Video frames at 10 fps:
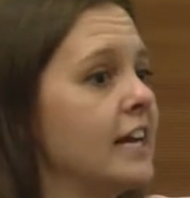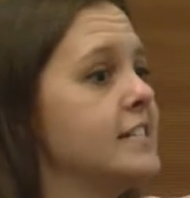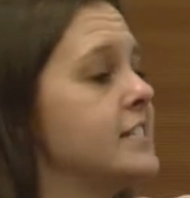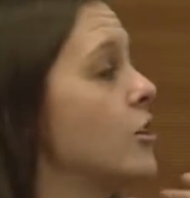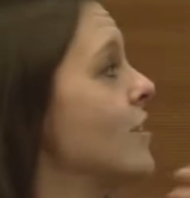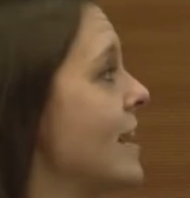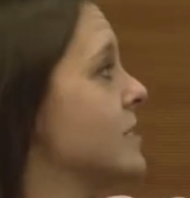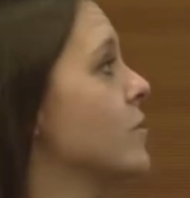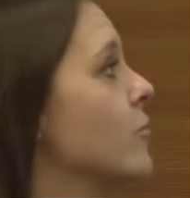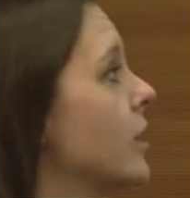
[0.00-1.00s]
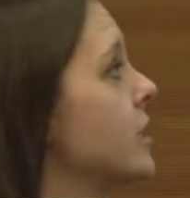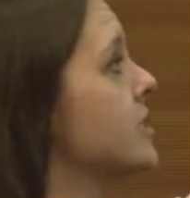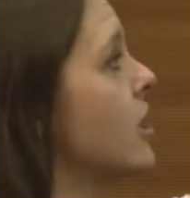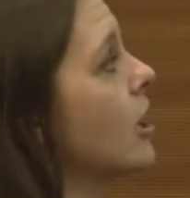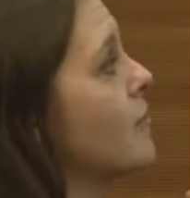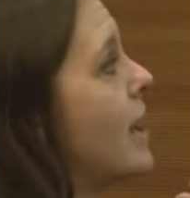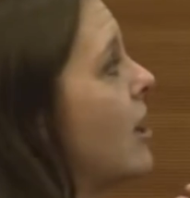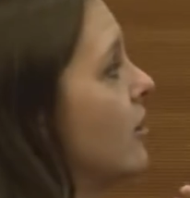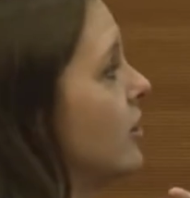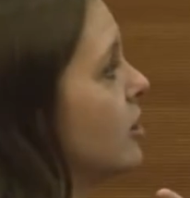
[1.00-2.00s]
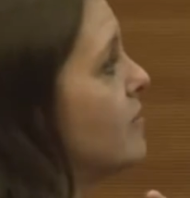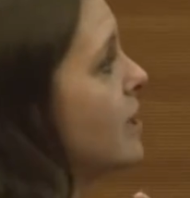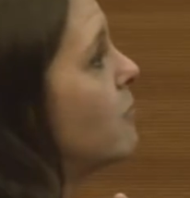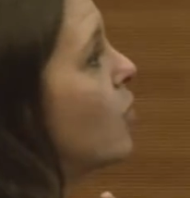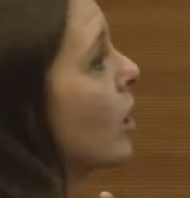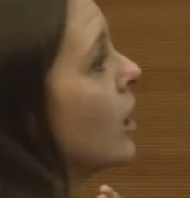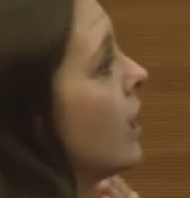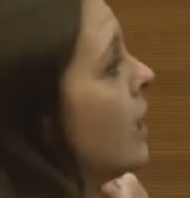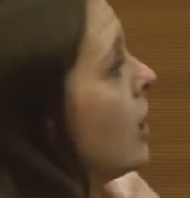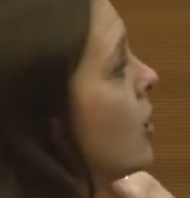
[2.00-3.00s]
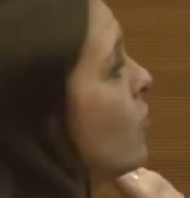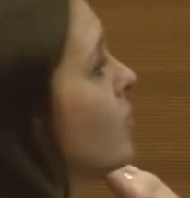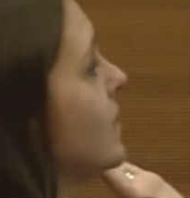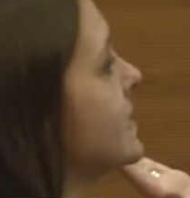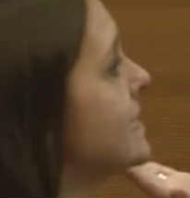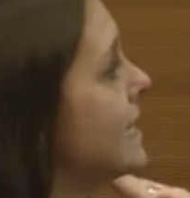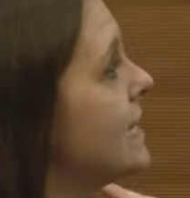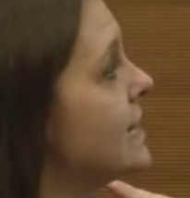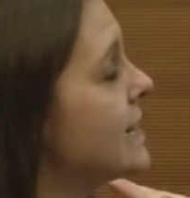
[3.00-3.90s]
And so that's what we're gonna talk about a little bit more. When we see